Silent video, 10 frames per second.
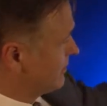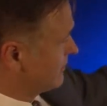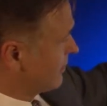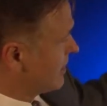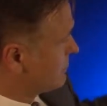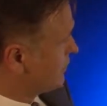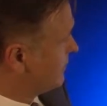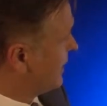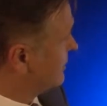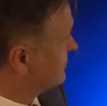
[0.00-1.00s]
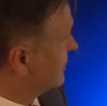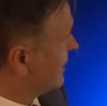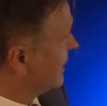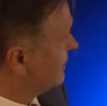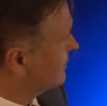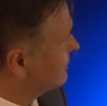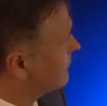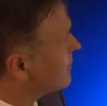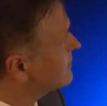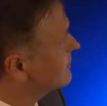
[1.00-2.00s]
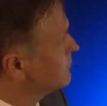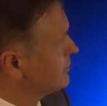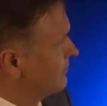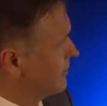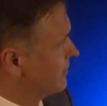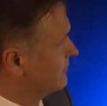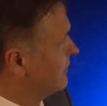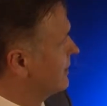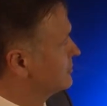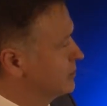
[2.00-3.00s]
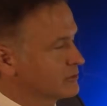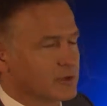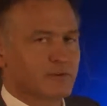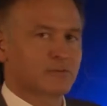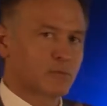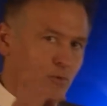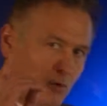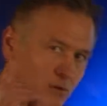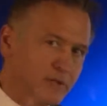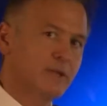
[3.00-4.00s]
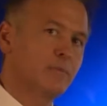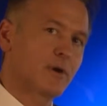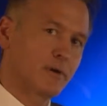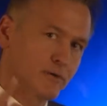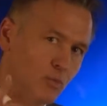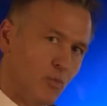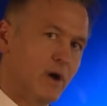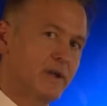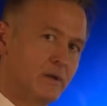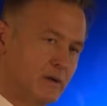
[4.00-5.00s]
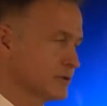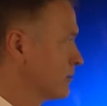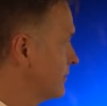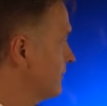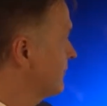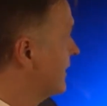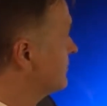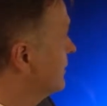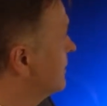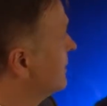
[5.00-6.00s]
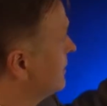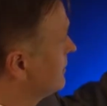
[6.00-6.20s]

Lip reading: Here's our numbers pages. Again, very similar to various financial alternatives, but we're only comparing to one alternative investment.